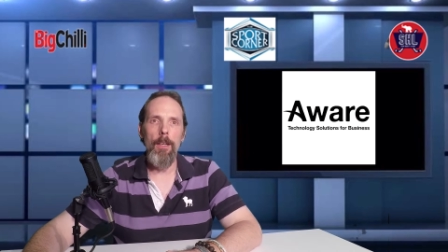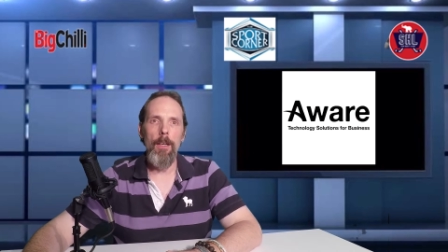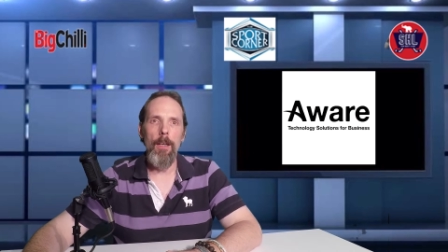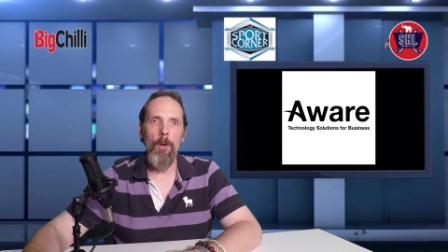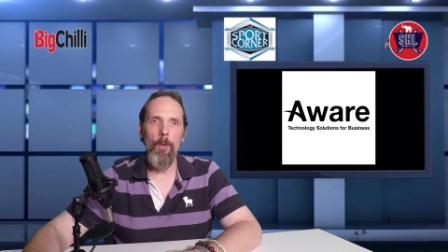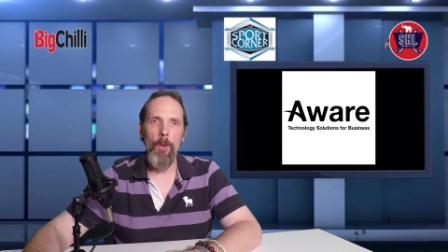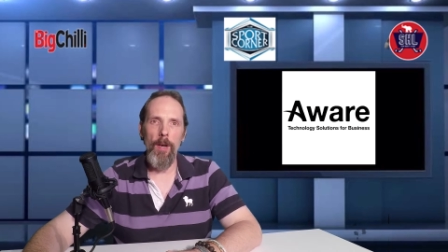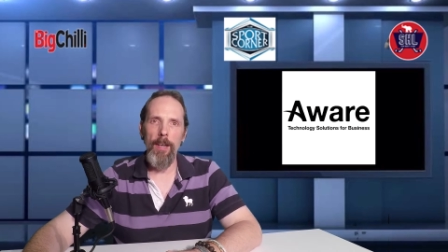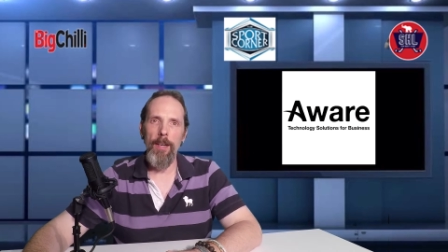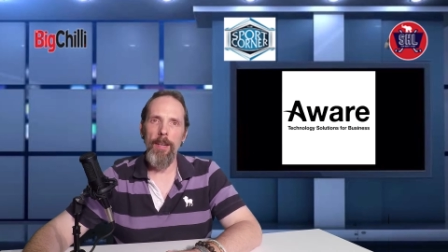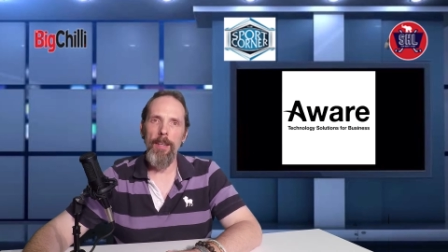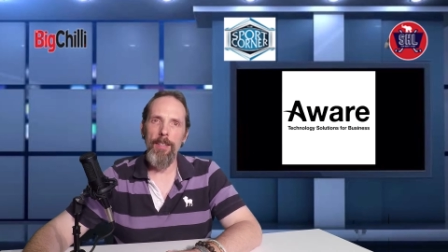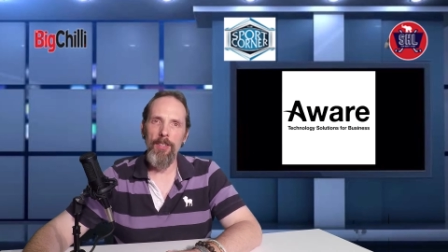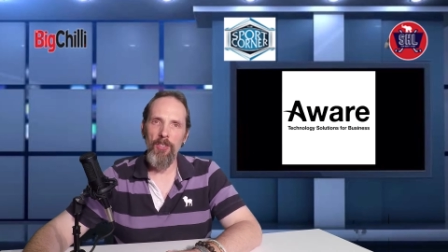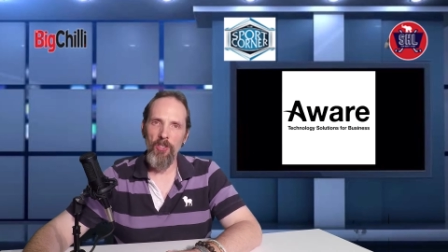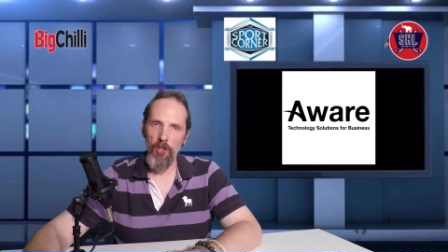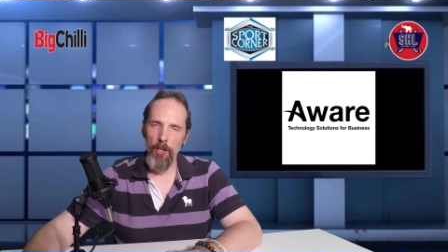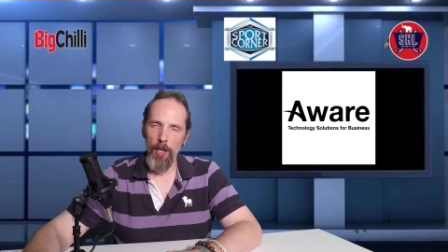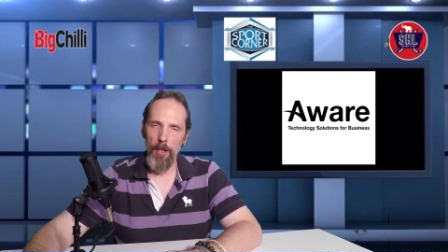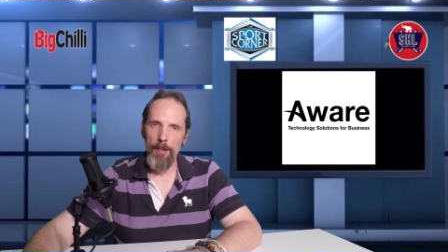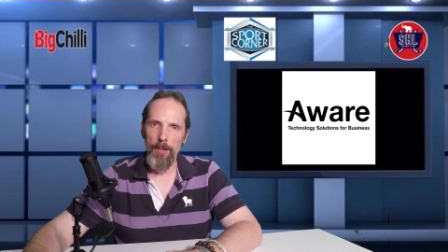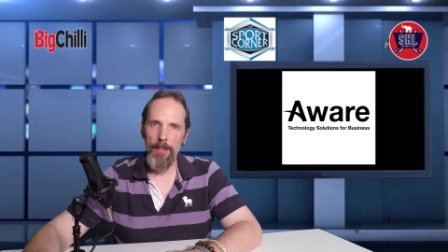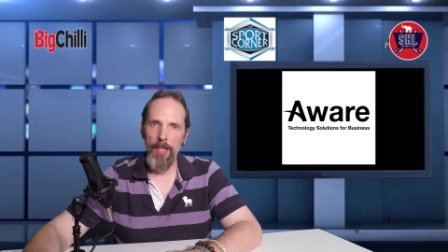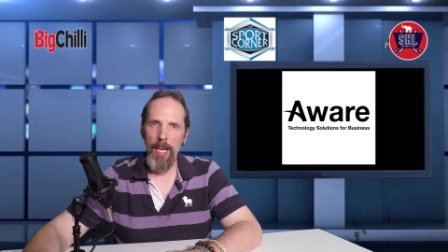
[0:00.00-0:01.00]
Aware had a
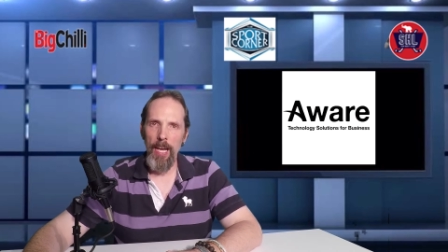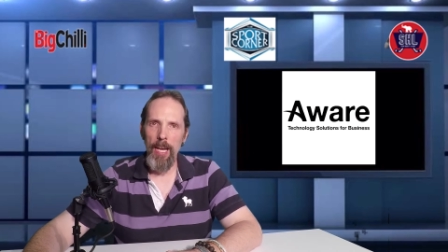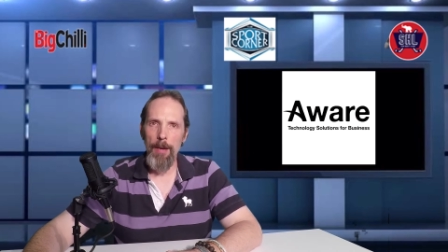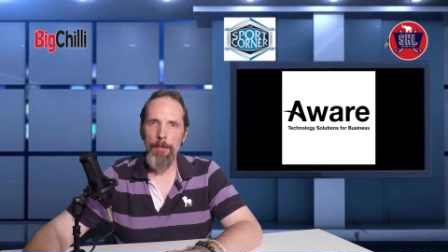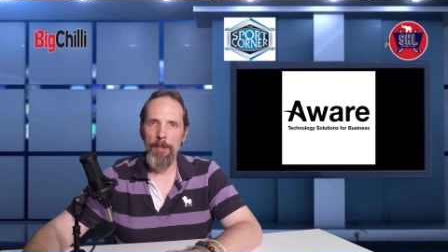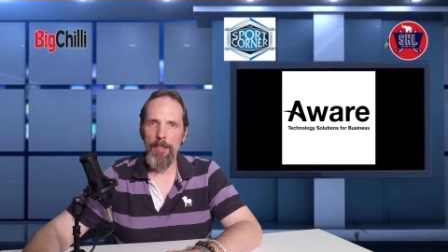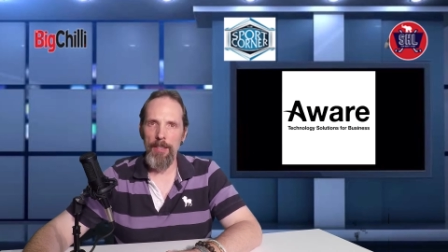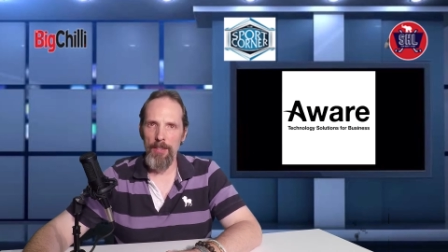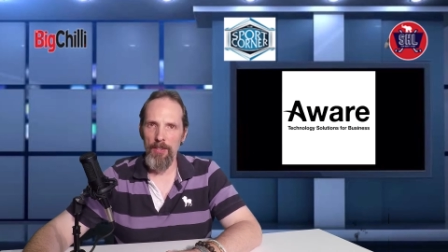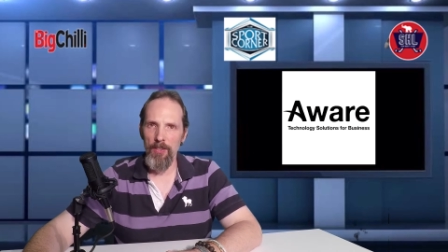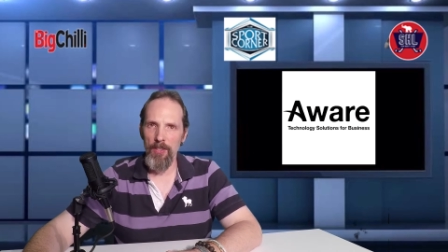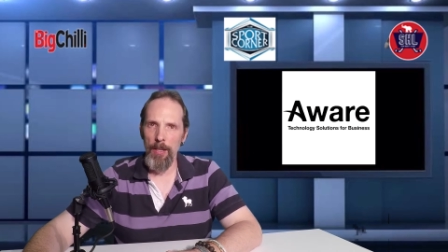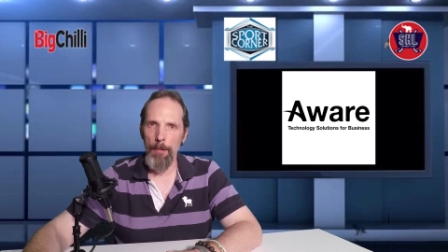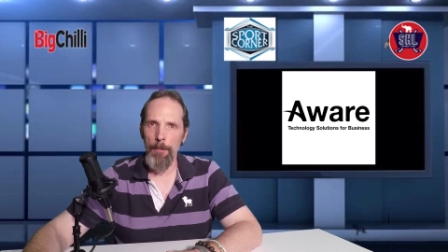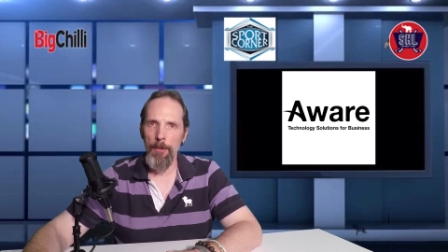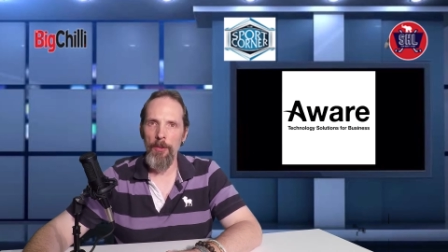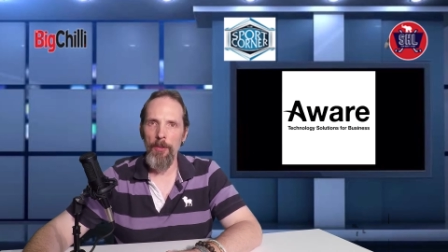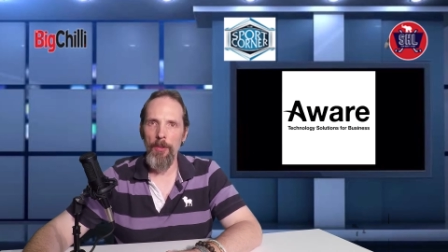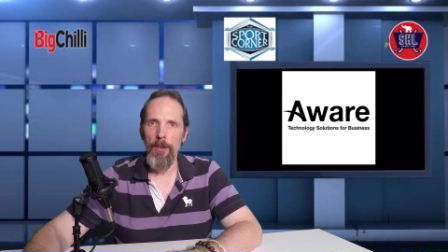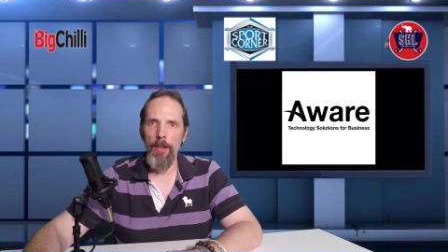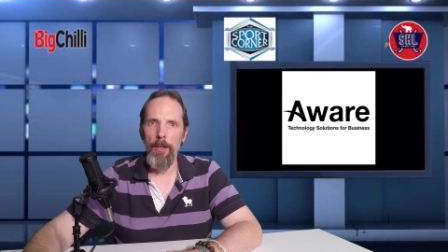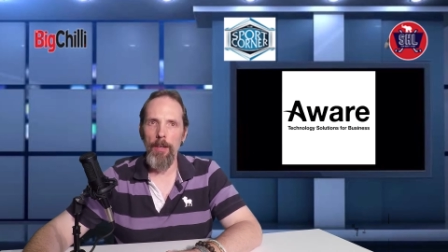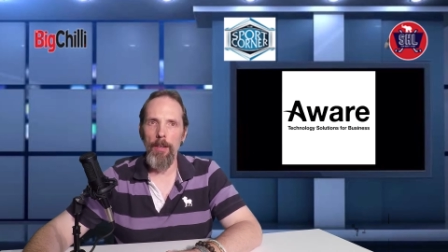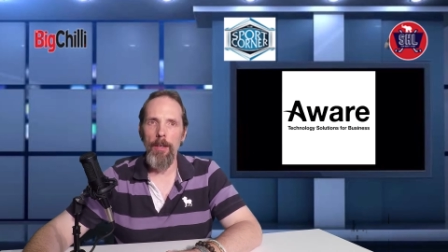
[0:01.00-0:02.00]
solid game on December
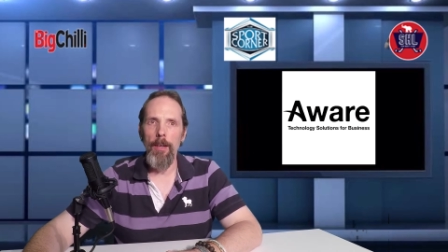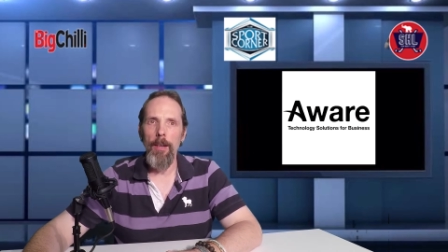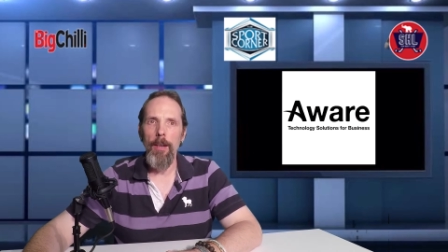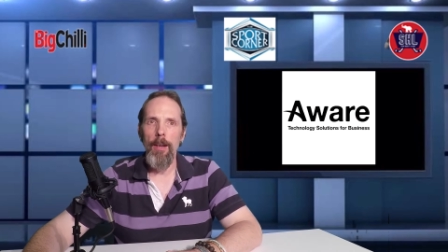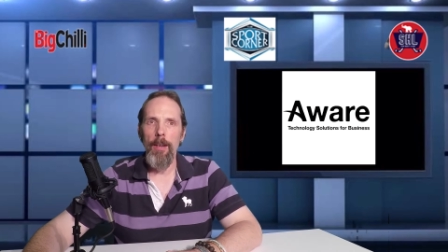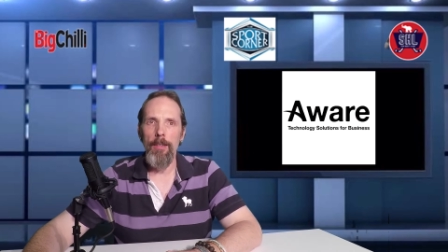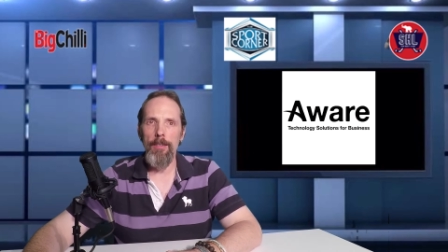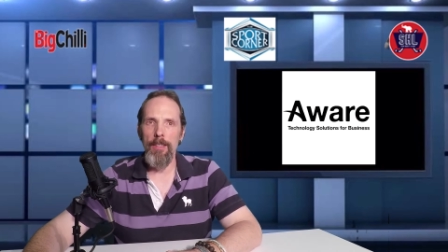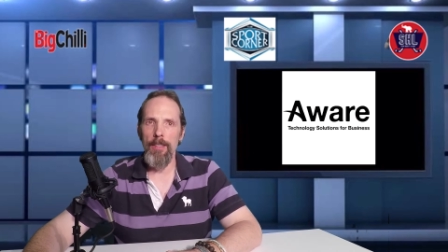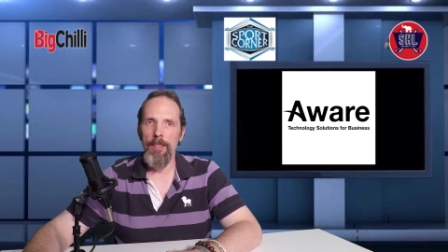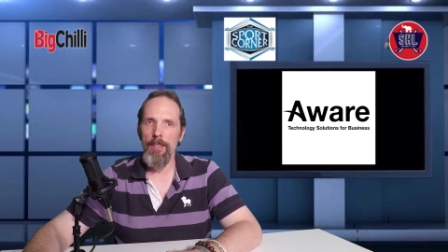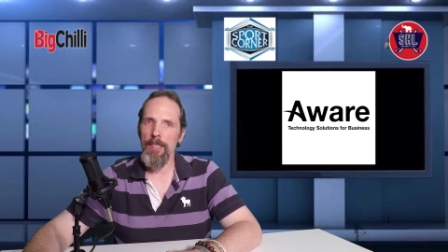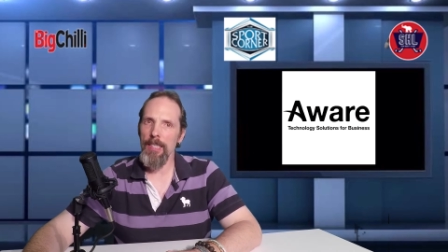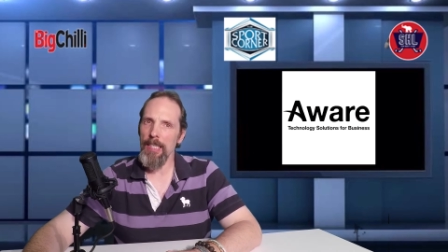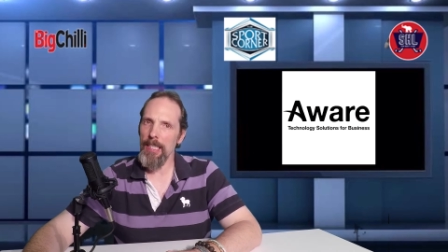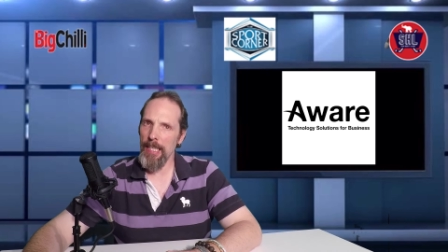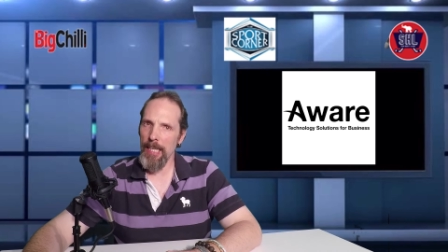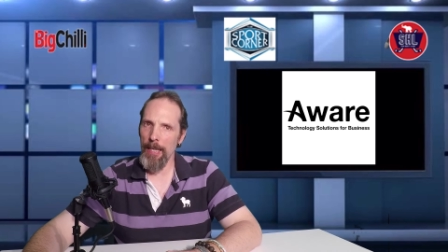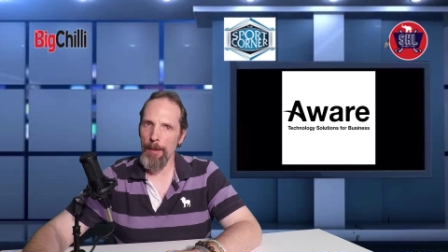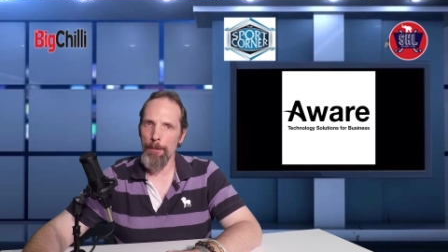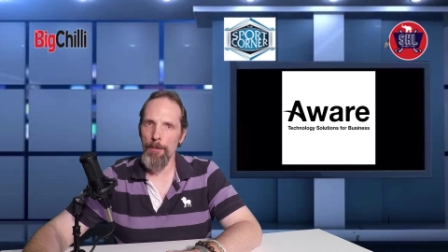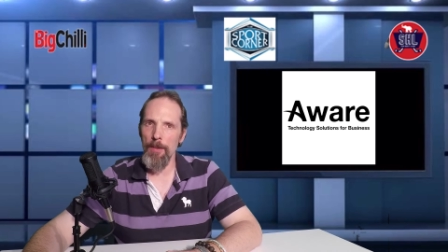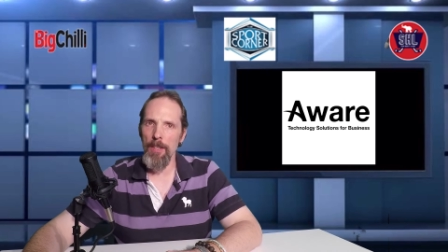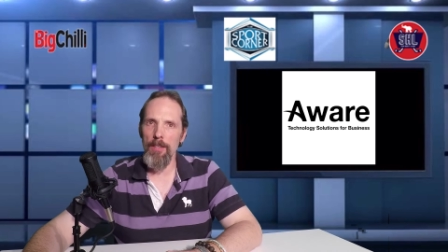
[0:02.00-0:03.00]
3rd, and they'll need to
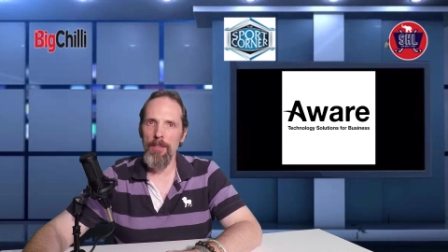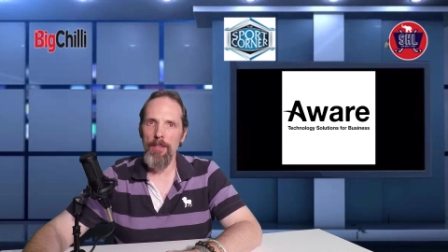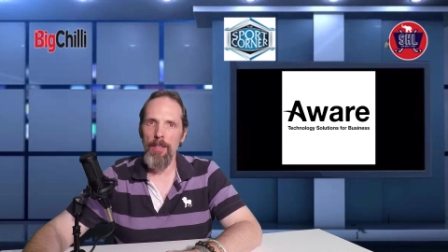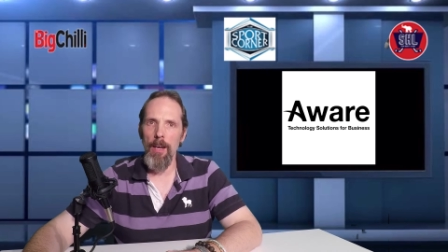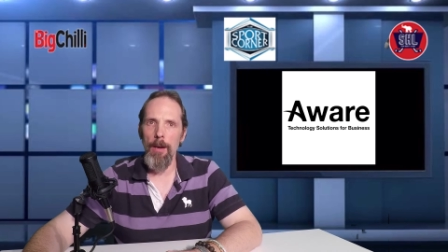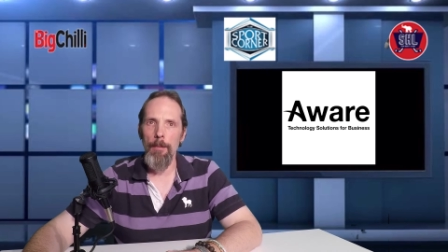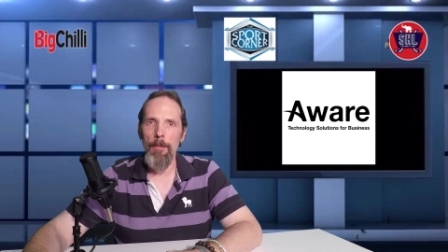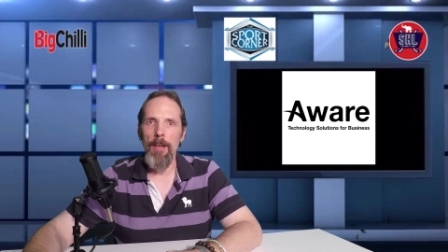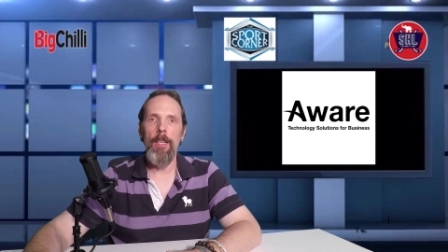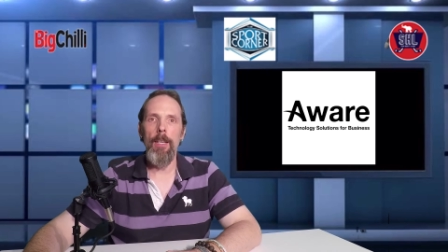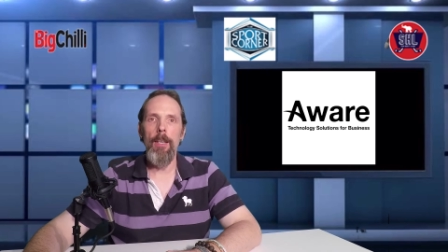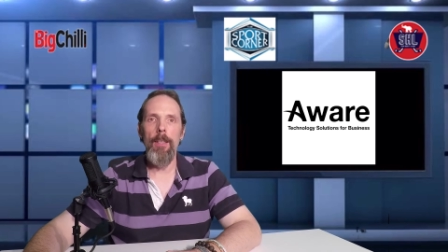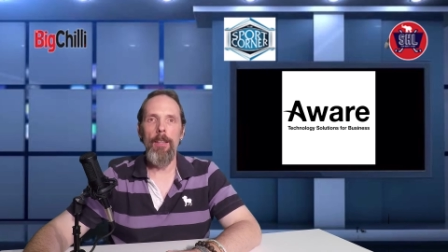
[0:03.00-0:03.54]
keep this up.